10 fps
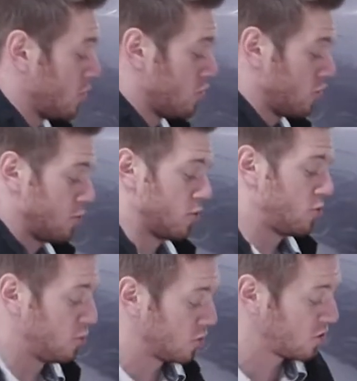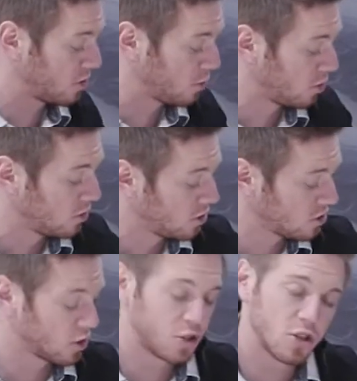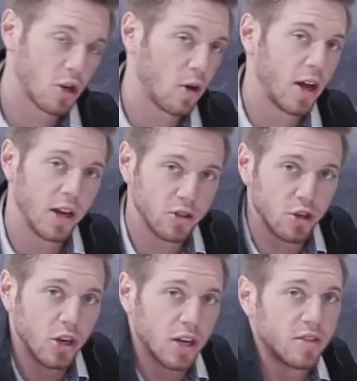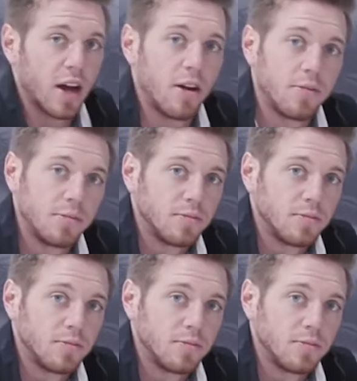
They're super, super simple, so let's just go ahead and show you guys how.